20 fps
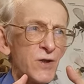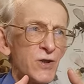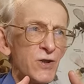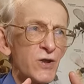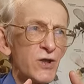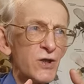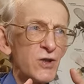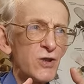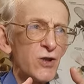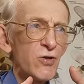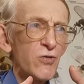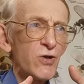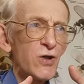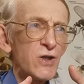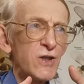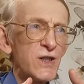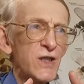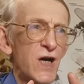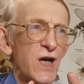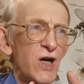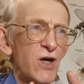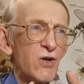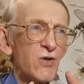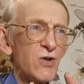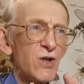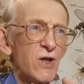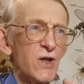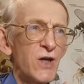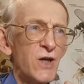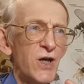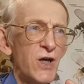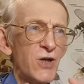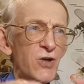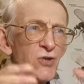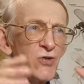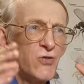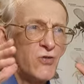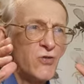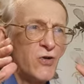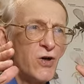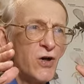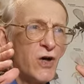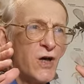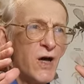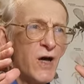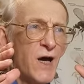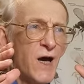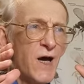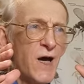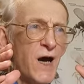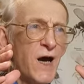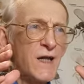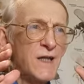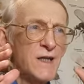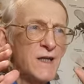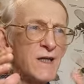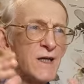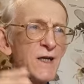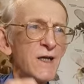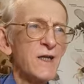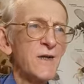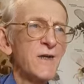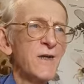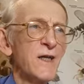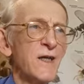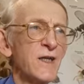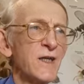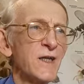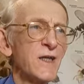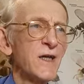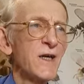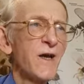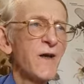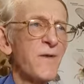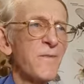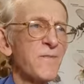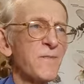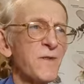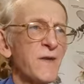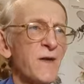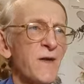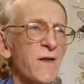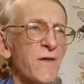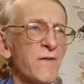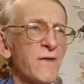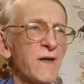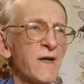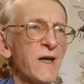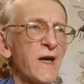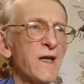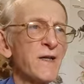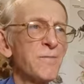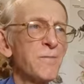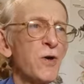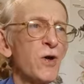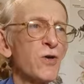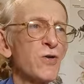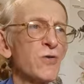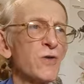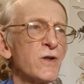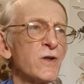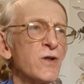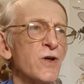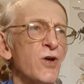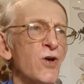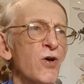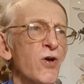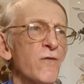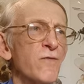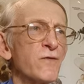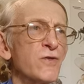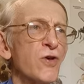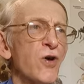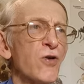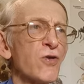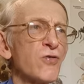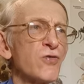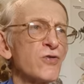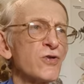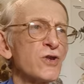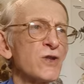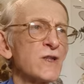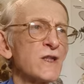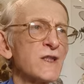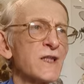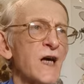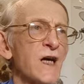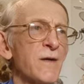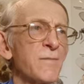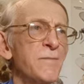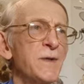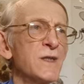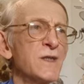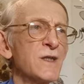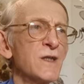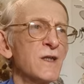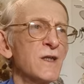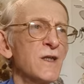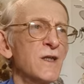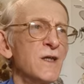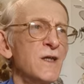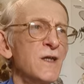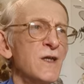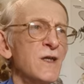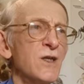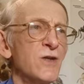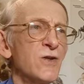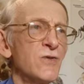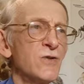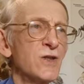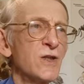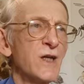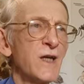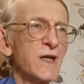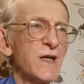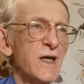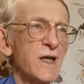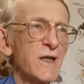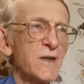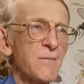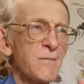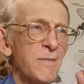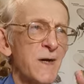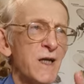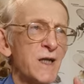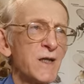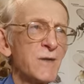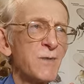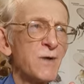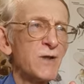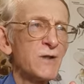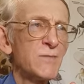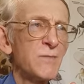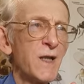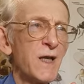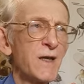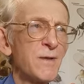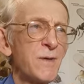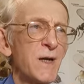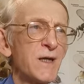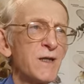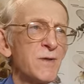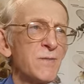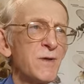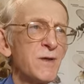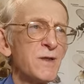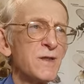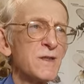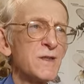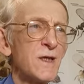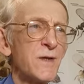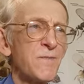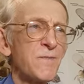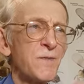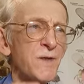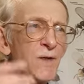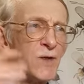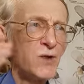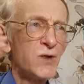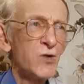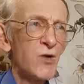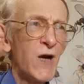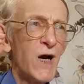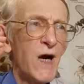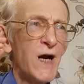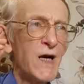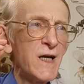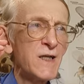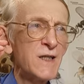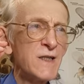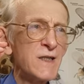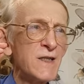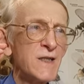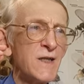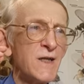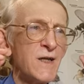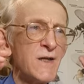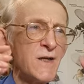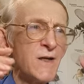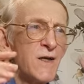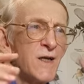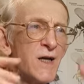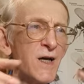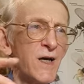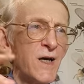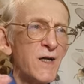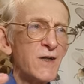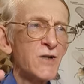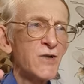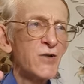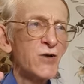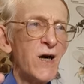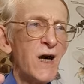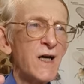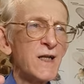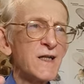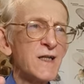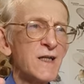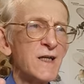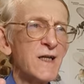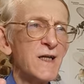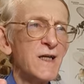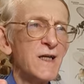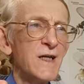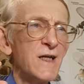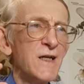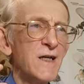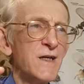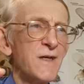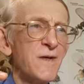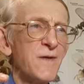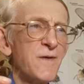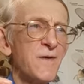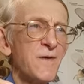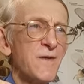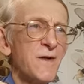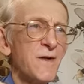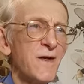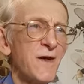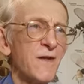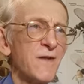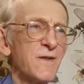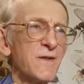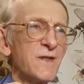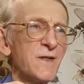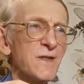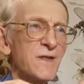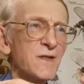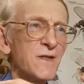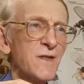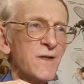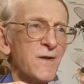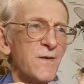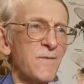just looking down and two antennae. And here the head portrait of Dorcas stag beetle. You see again mandibles, black mandibles, two eyes and two antennae. And this is